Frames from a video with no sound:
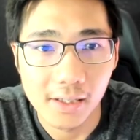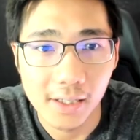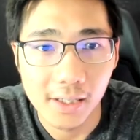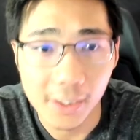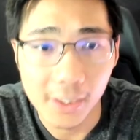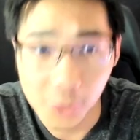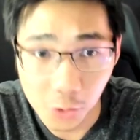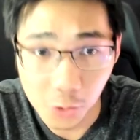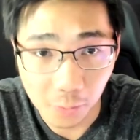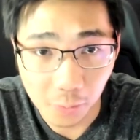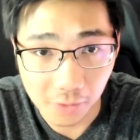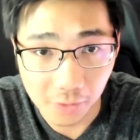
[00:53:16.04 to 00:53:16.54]

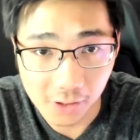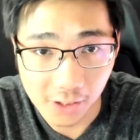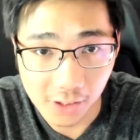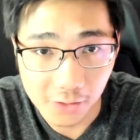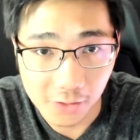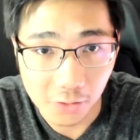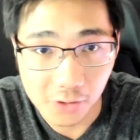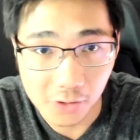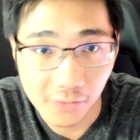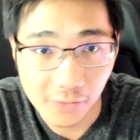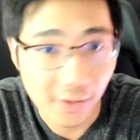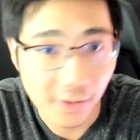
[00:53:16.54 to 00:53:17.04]
Hey,
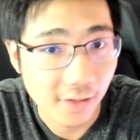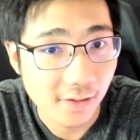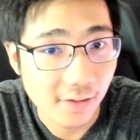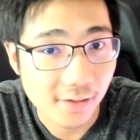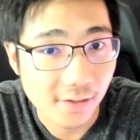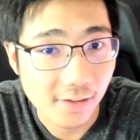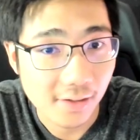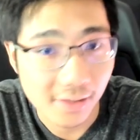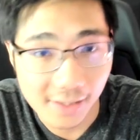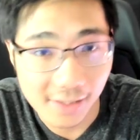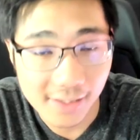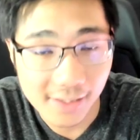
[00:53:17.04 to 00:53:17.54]
Superclusters
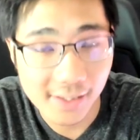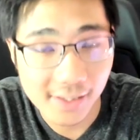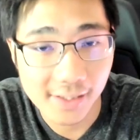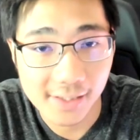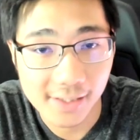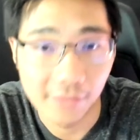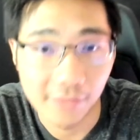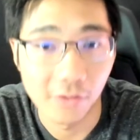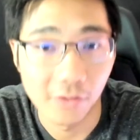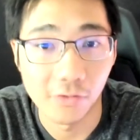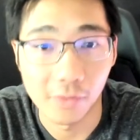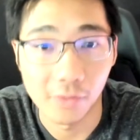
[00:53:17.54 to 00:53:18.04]
fans, this is
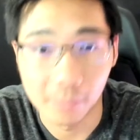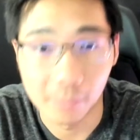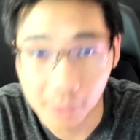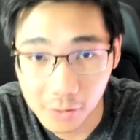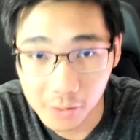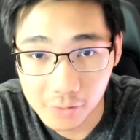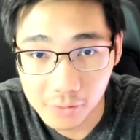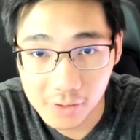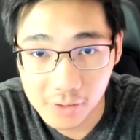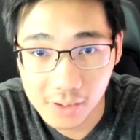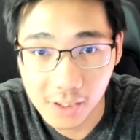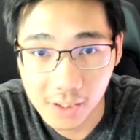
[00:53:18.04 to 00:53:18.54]
David from
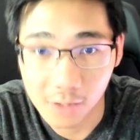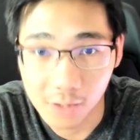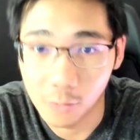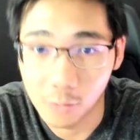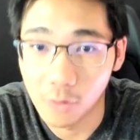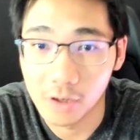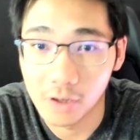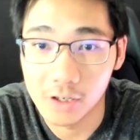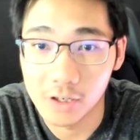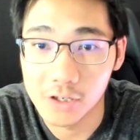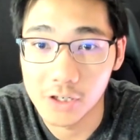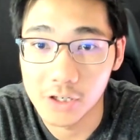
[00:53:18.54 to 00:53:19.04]
Post
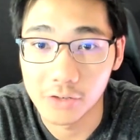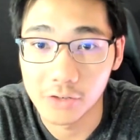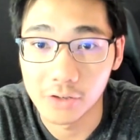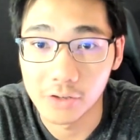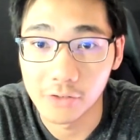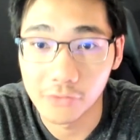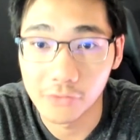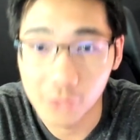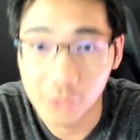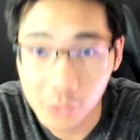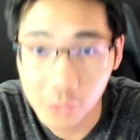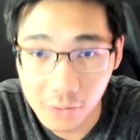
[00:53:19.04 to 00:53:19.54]
and want to
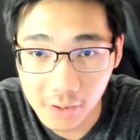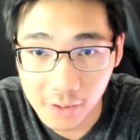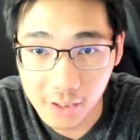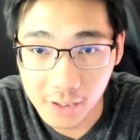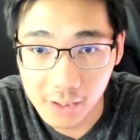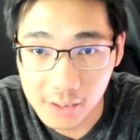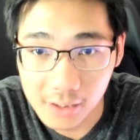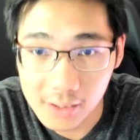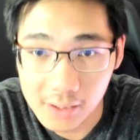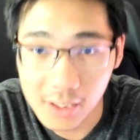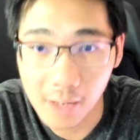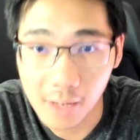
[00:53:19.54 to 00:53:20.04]
share a few
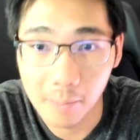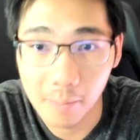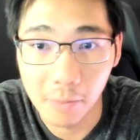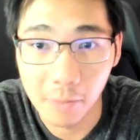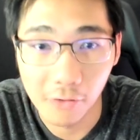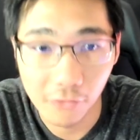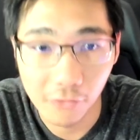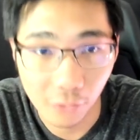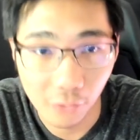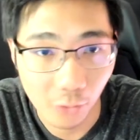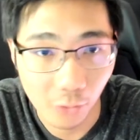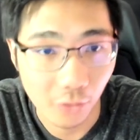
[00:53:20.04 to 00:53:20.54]
things
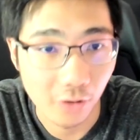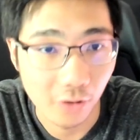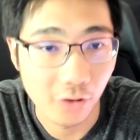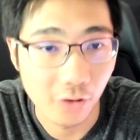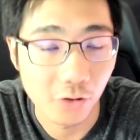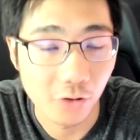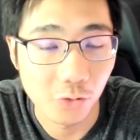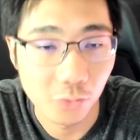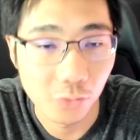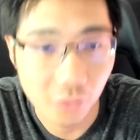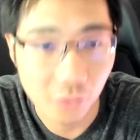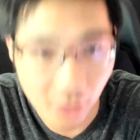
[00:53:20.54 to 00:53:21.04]

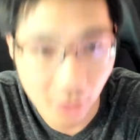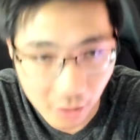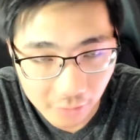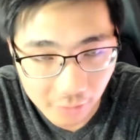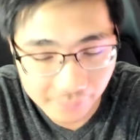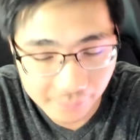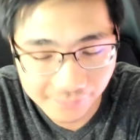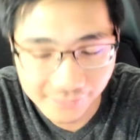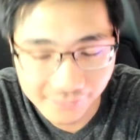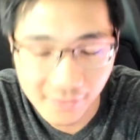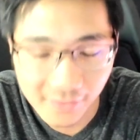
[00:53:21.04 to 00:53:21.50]
before you go.